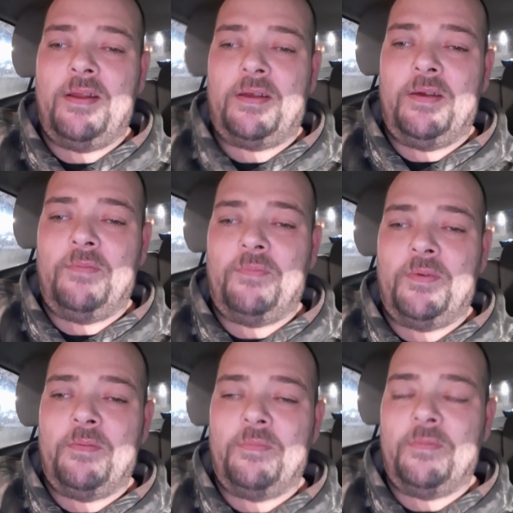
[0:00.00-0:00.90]
I come
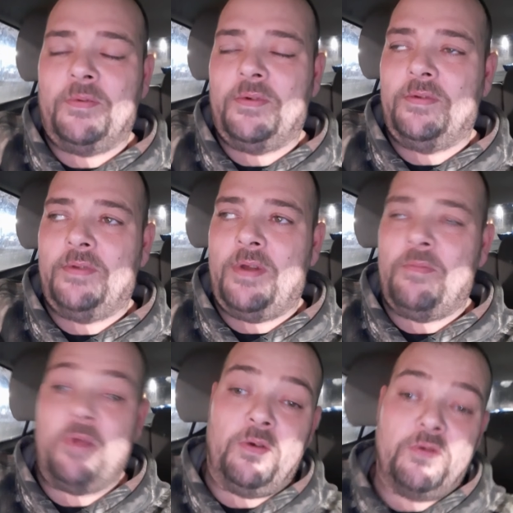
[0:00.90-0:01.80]
from, I'm
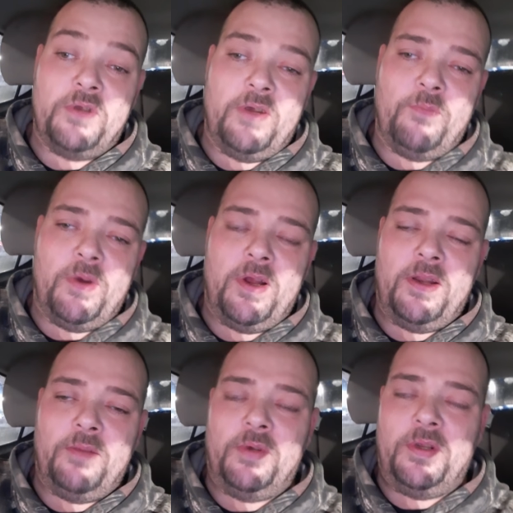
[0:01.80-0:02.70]
not gonna say
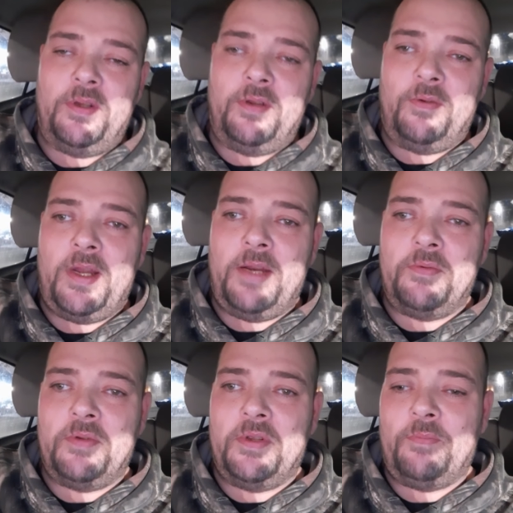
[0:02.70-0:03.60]
everybody, but
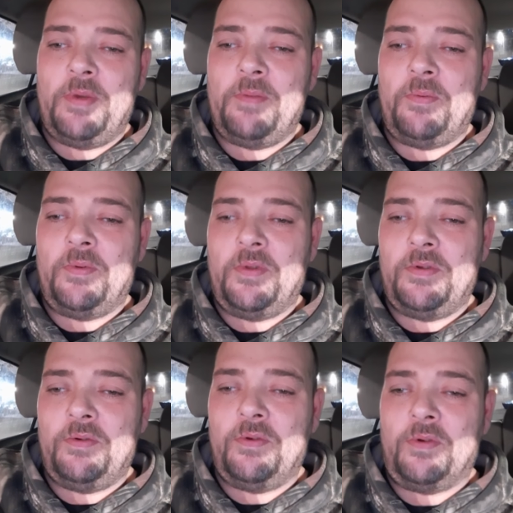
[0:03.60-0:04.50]
90% of the people that
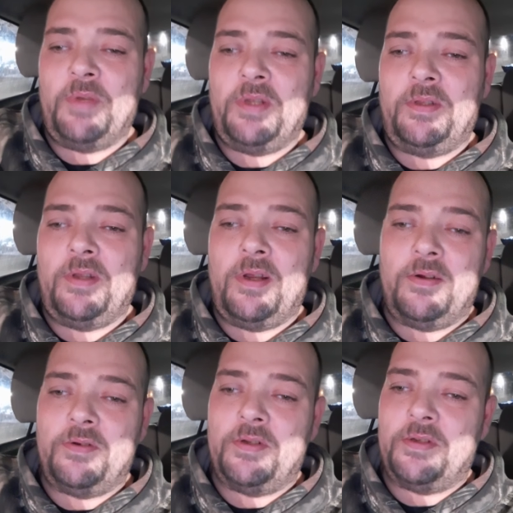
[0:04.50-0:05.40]
you're gonna meet there
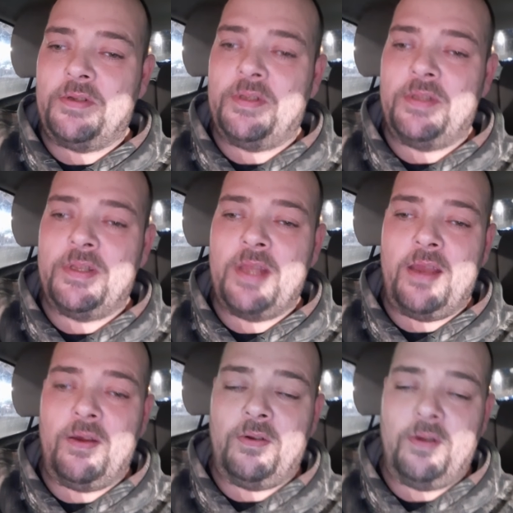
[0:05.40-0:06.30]
are just
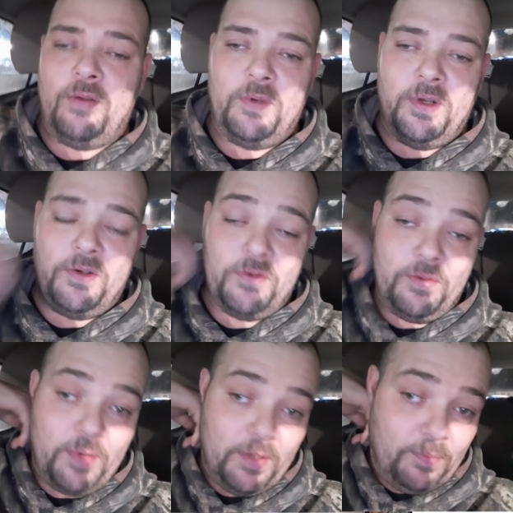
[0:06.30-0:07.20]
down home country
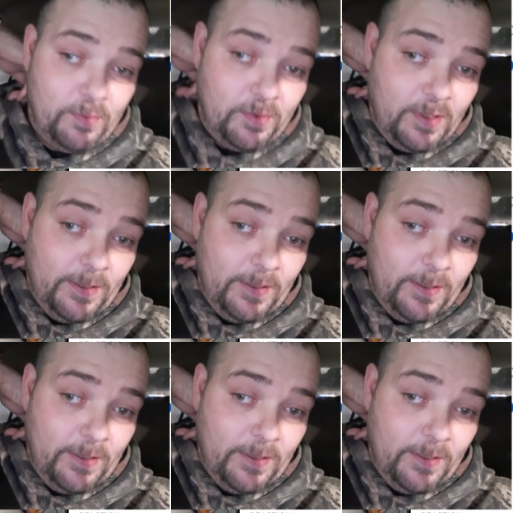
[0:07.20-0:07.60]
people.